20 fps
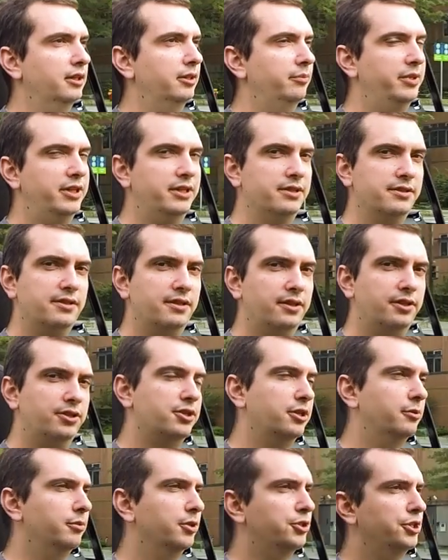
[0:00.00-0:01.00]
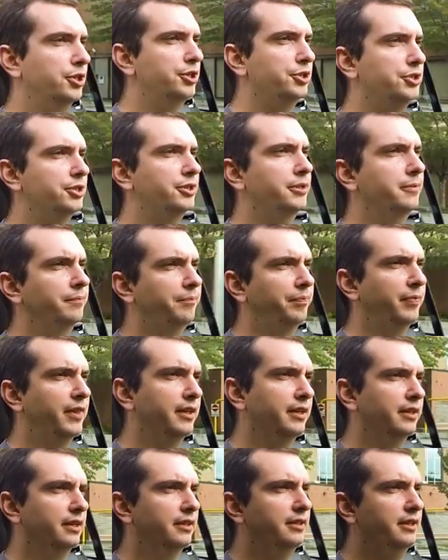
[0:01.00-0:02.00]
Because of the turbocharger,
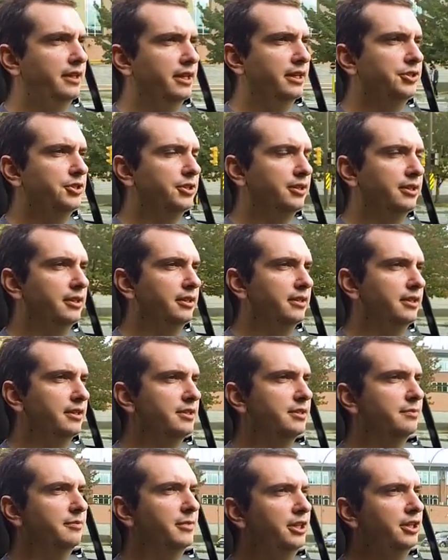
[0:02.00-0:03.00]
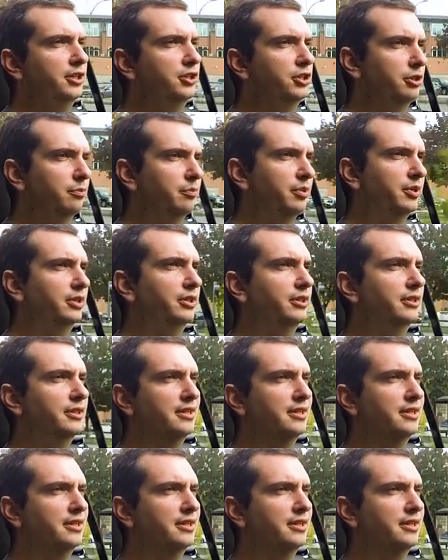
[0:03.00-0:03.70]
the engine in this Mini Cooper